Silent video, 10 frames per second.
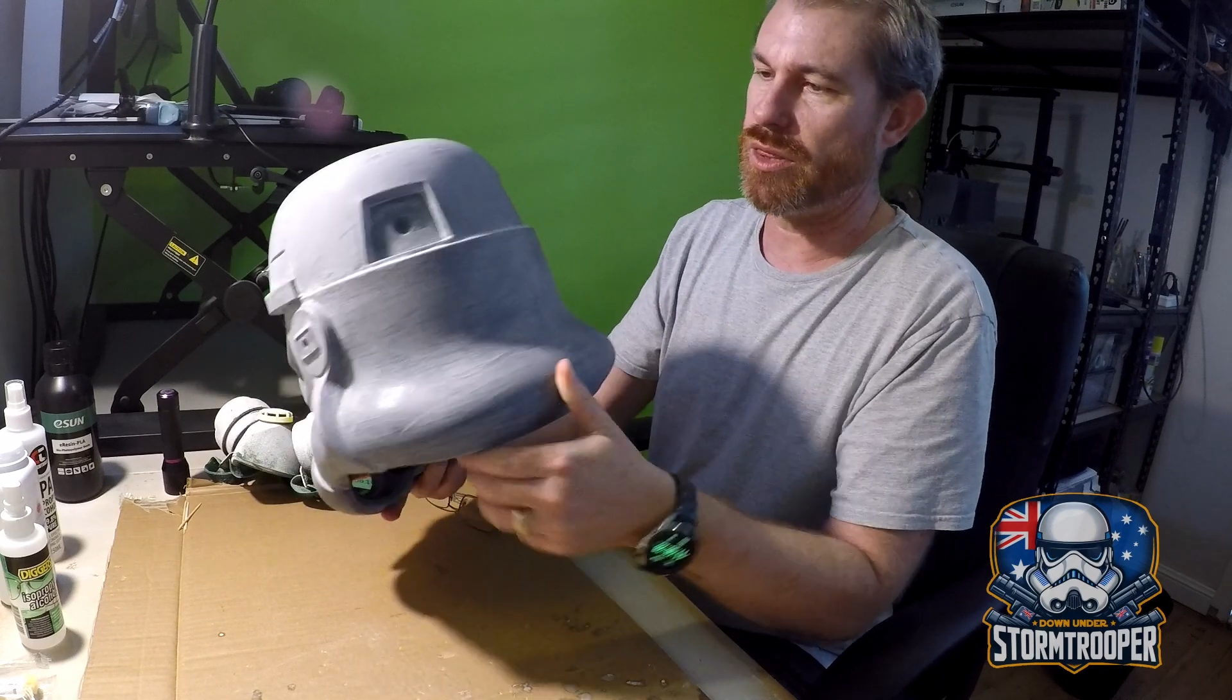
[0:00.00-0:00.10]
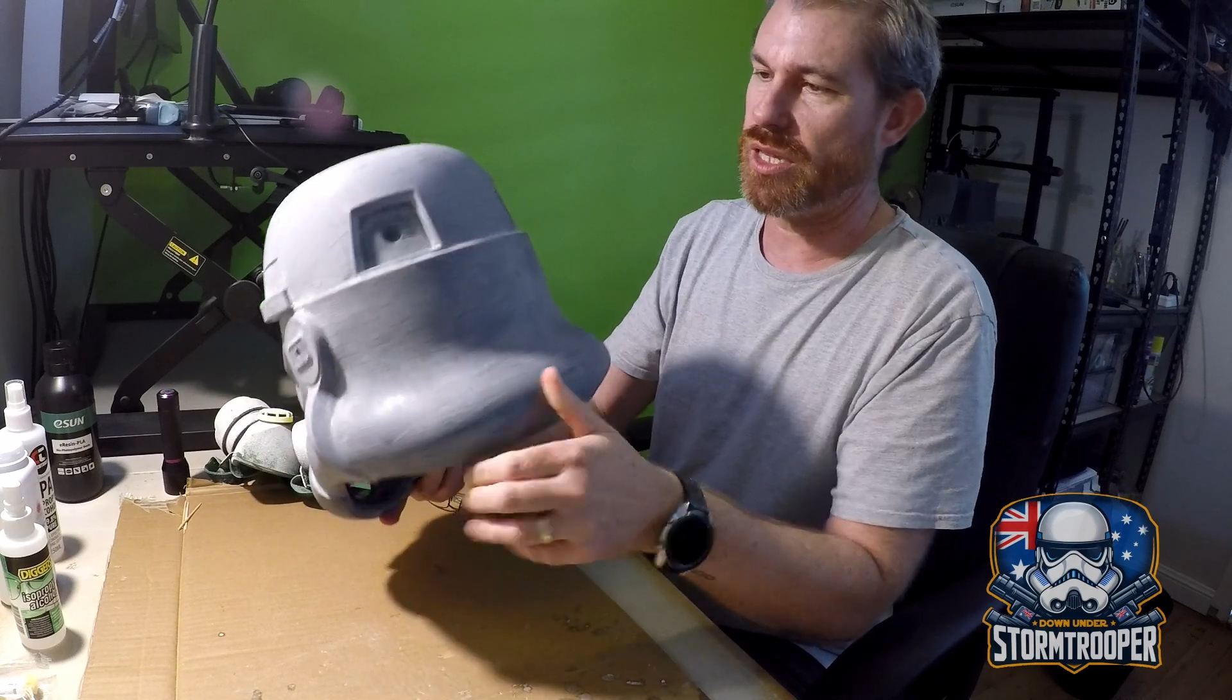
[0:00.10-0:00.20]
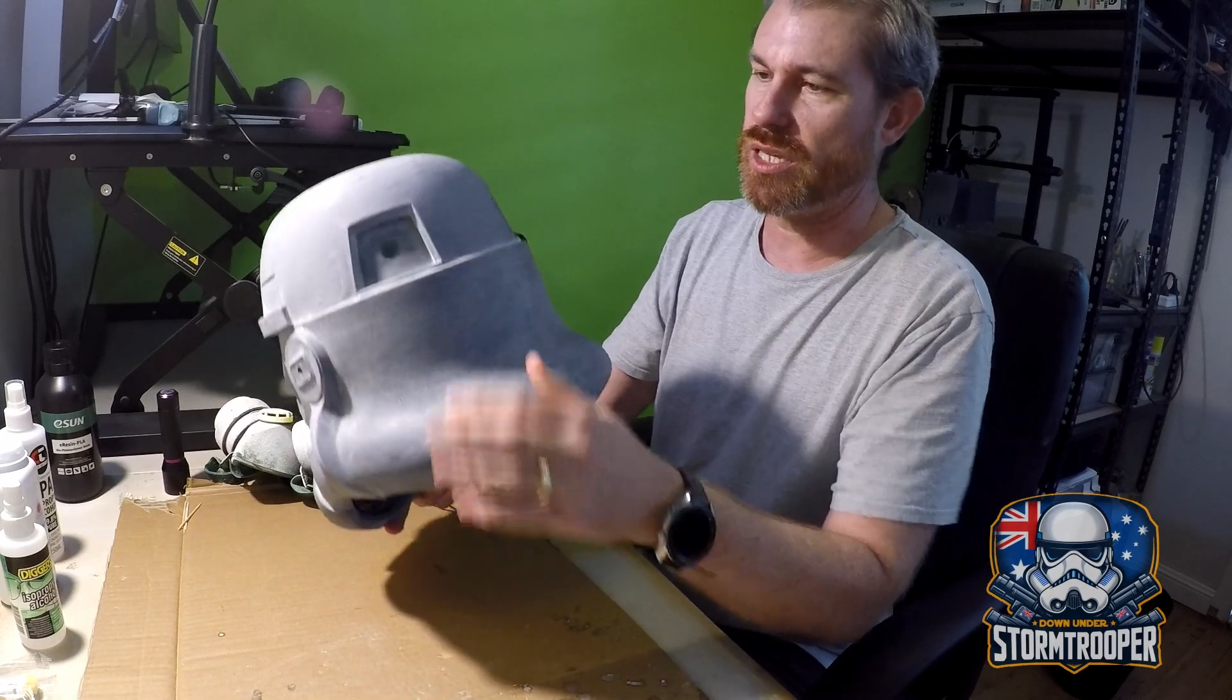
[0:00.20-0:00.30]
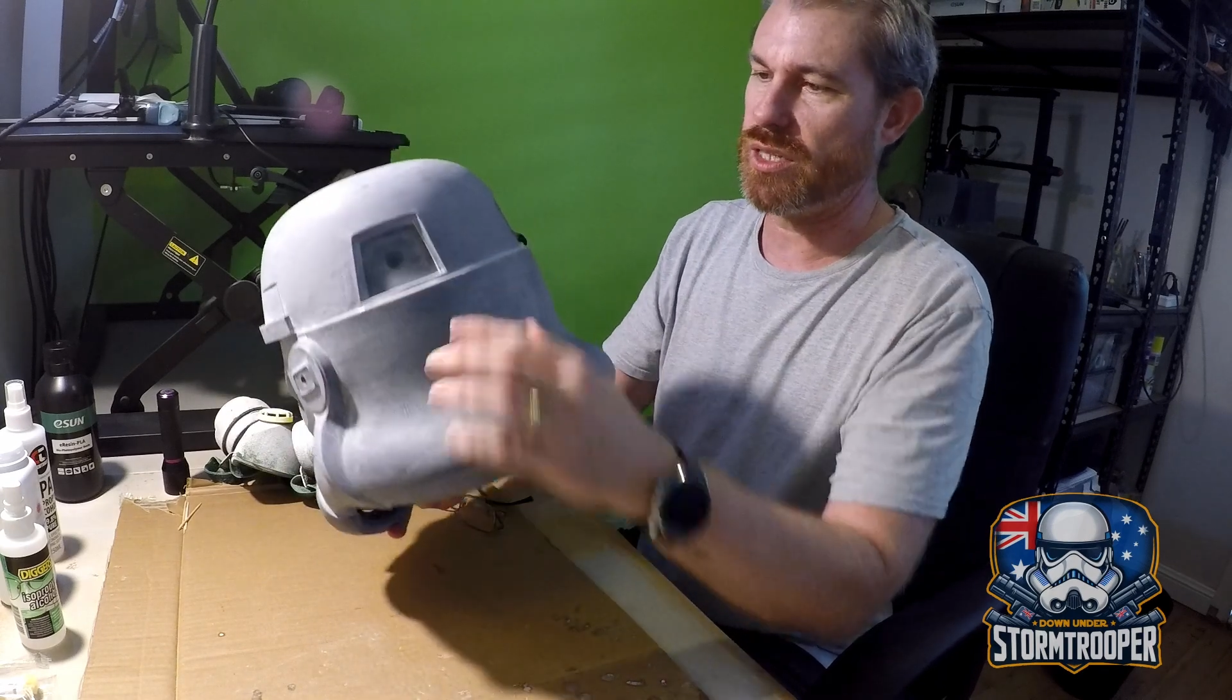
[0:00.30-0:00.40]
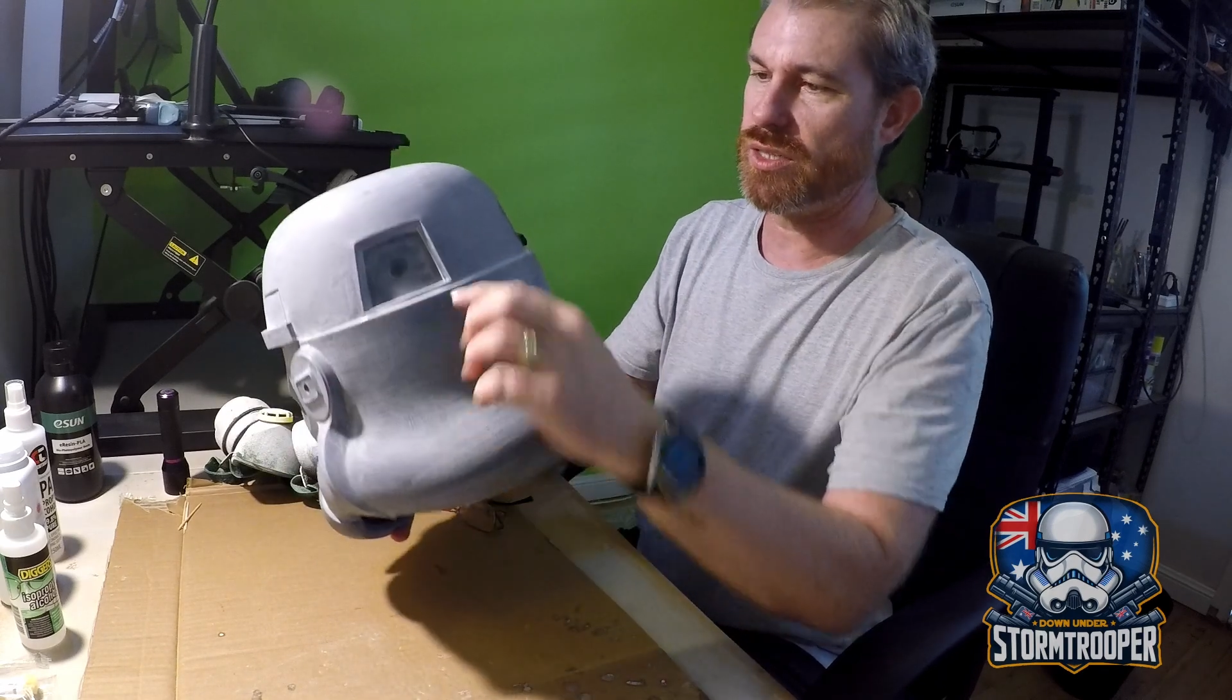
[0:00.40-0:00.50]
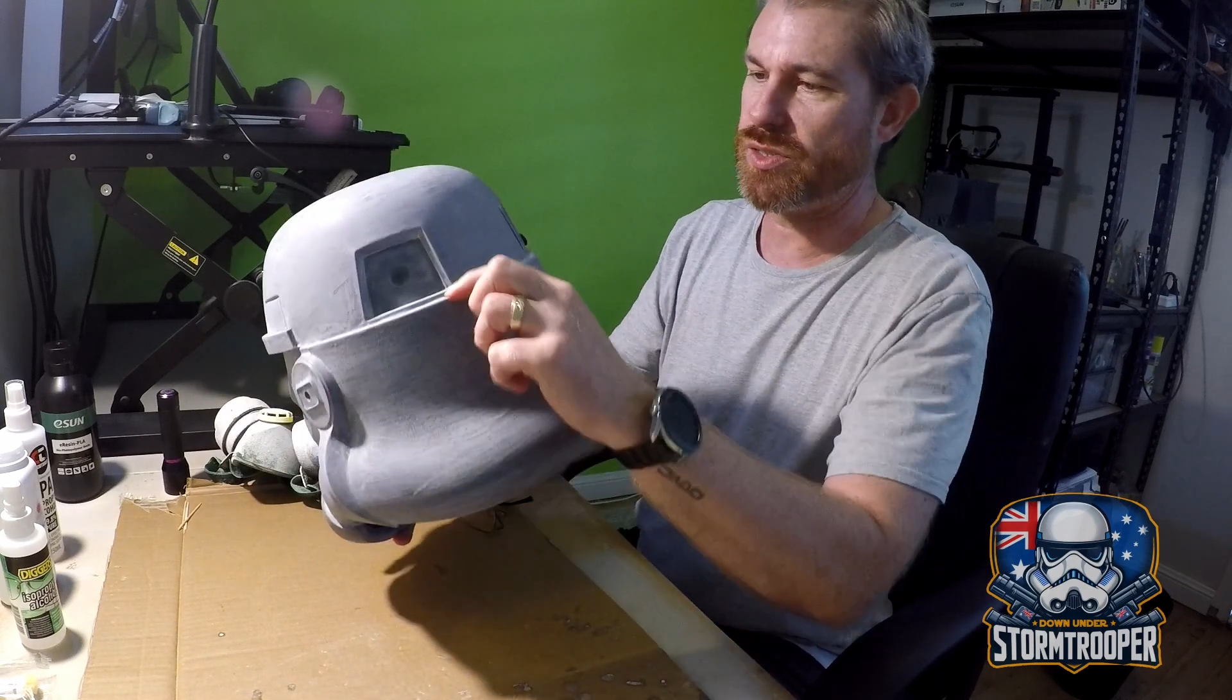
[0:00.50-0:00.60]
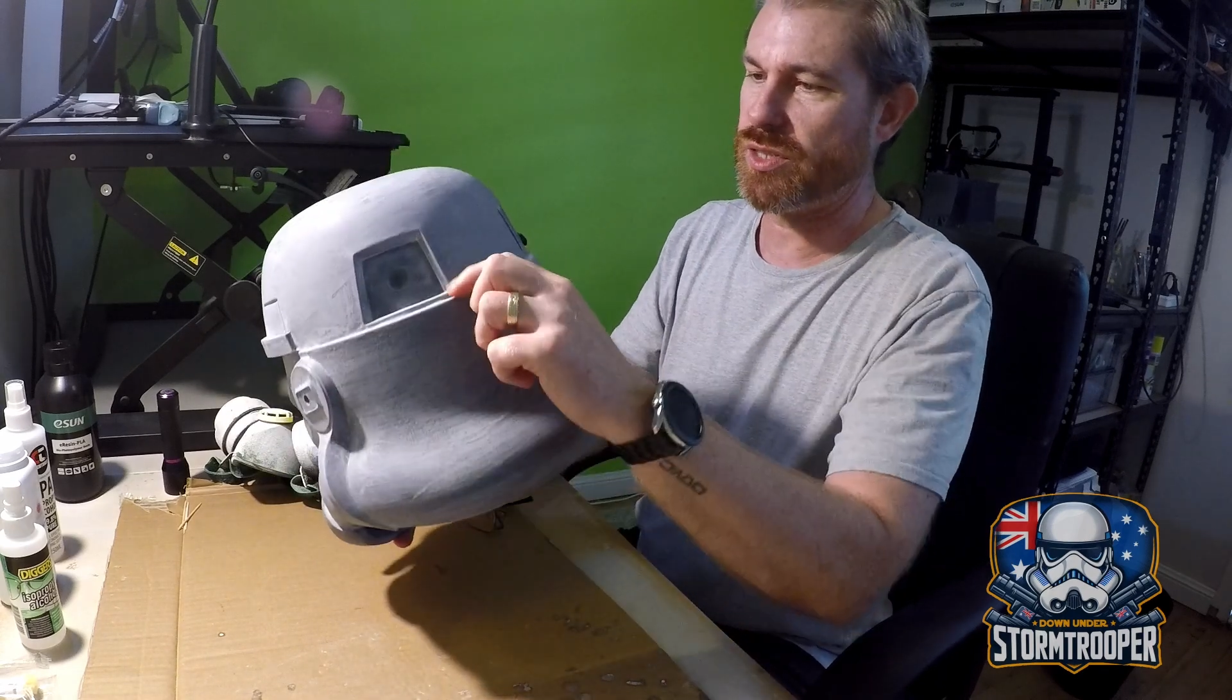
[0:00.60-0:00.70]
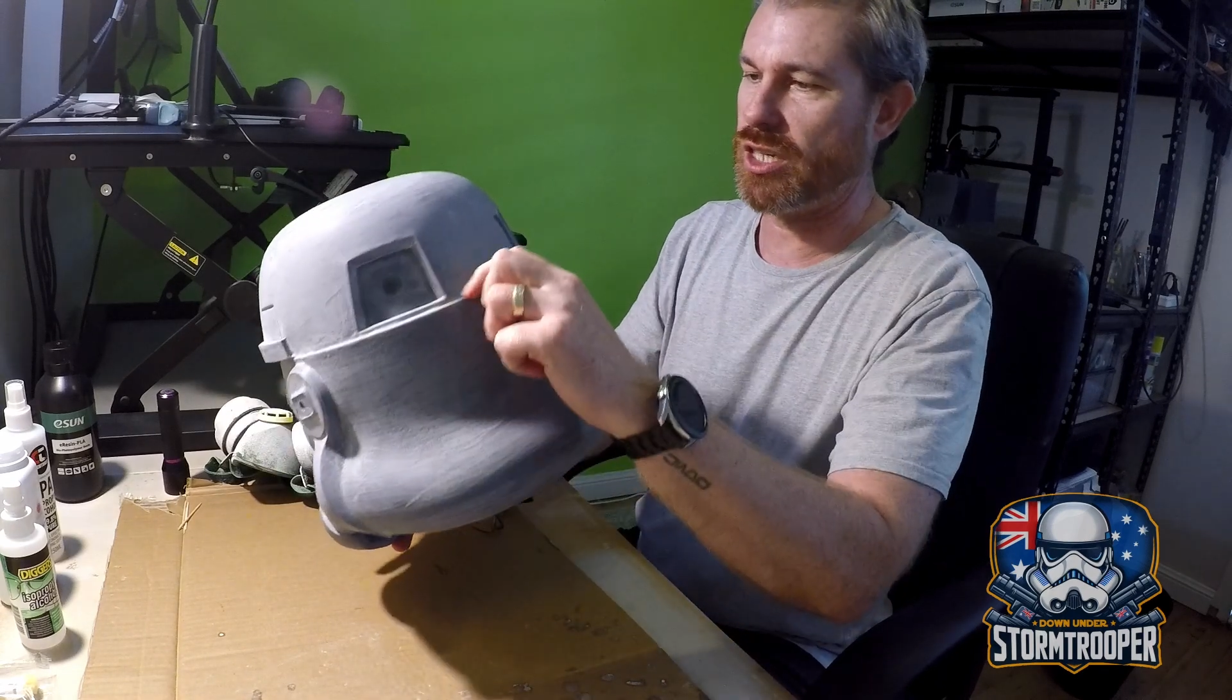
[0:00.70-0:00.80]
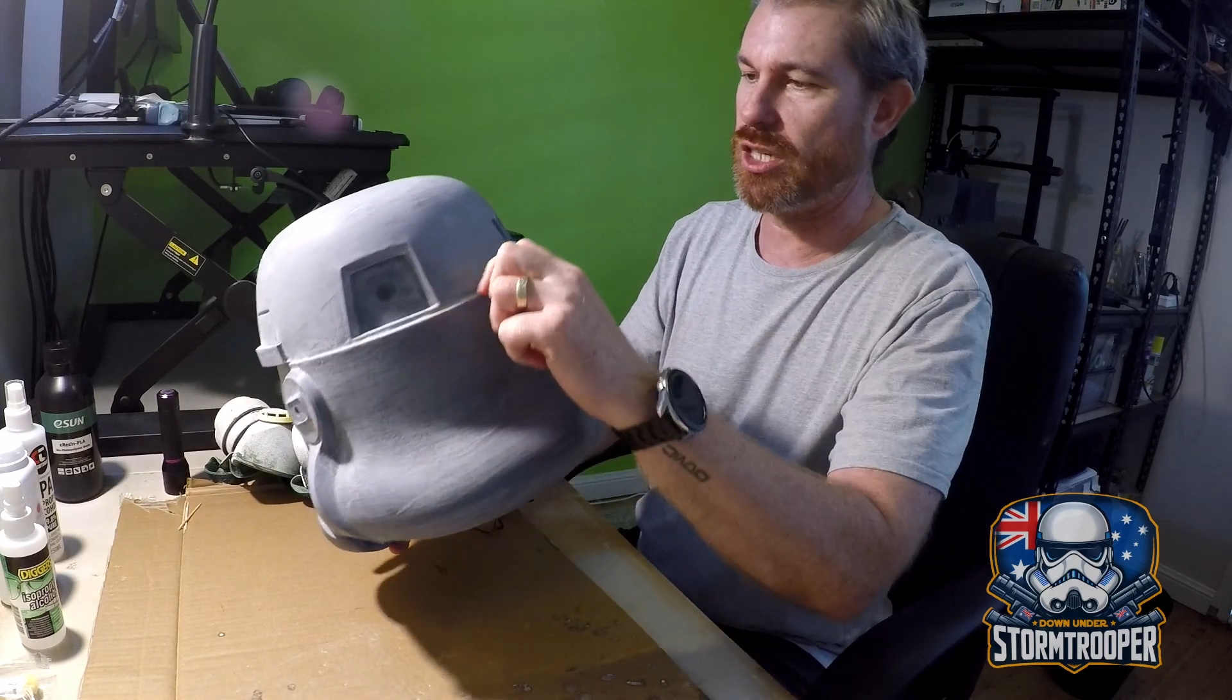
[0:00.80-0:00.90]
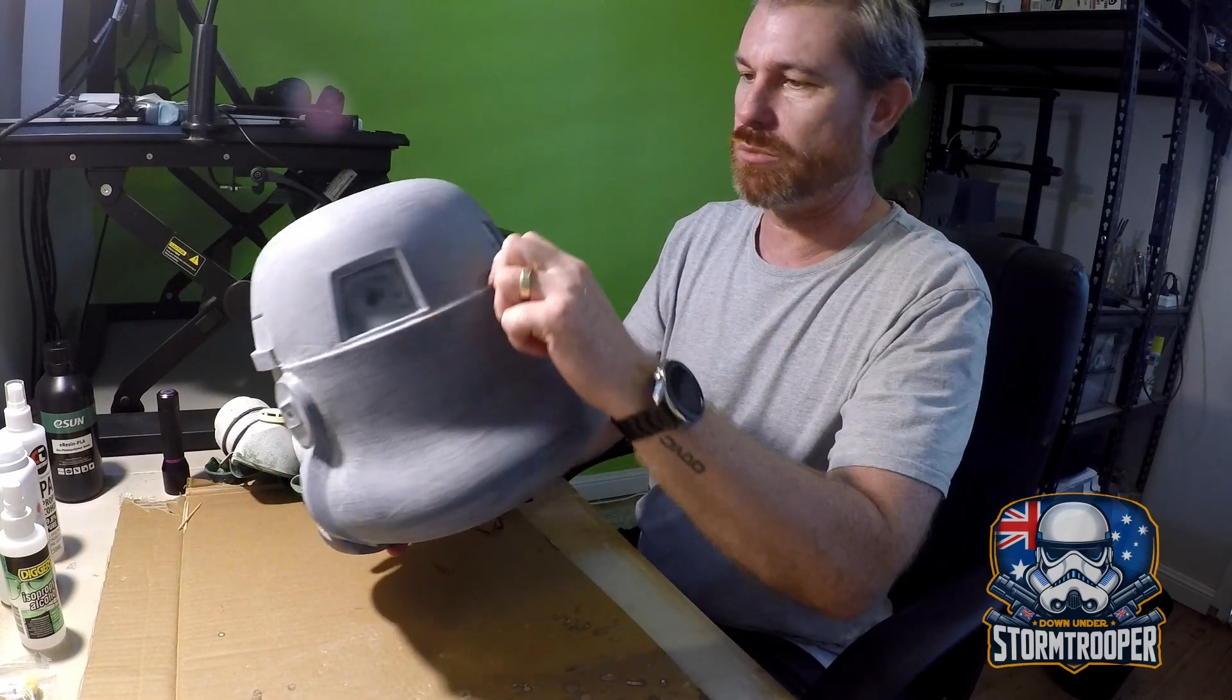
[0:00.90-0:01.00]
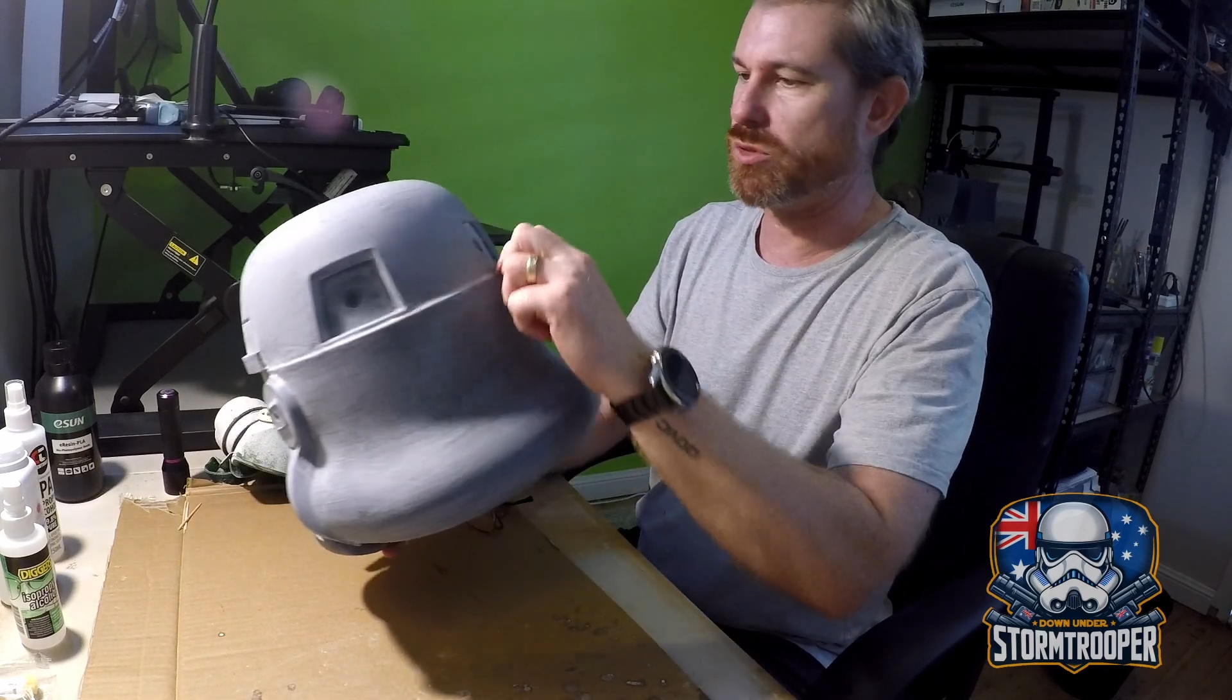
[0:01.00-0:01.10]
the seam.